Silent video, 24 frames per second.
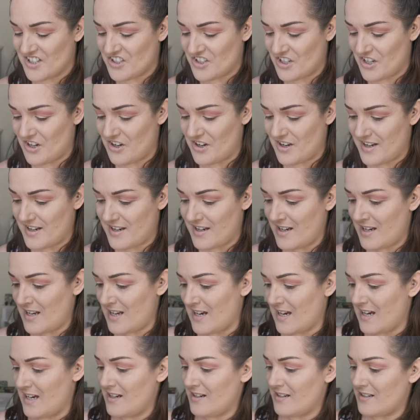So
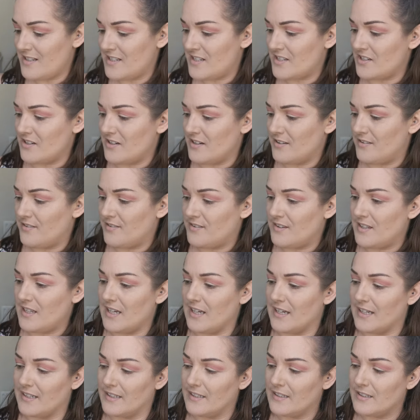next, I
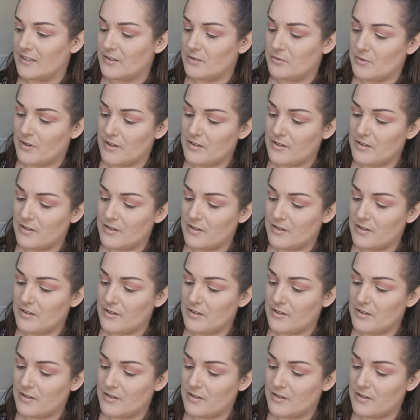think,